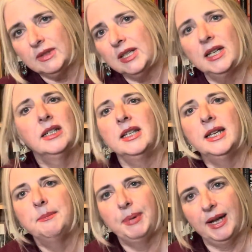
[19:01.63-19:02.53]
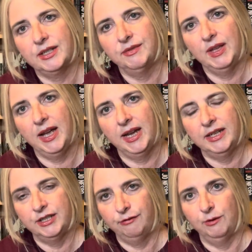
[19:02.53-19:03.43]
and the impact of that
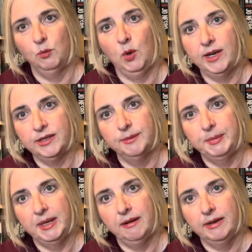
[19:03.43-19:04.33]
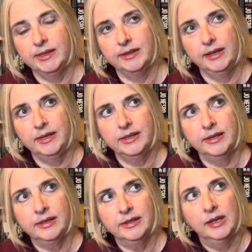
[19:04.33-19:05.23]
and different ways of being
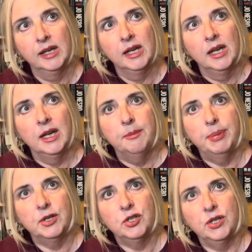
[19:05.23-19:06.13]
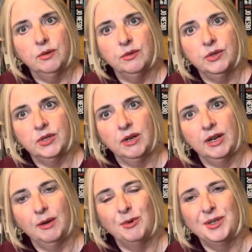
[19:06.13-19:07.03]
isolated. But she also,
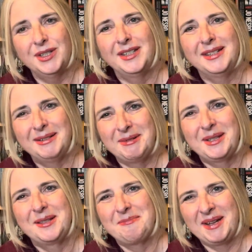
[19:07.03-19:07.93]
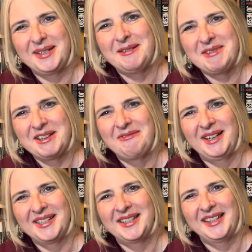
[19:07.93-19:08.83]
and I wonder whether the pandemic
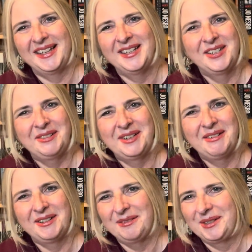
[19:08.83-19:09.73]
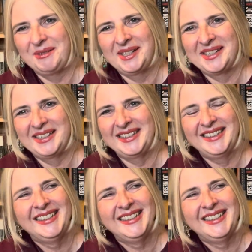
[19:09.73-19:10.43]
affected that, I don't know, I'd love to ask her.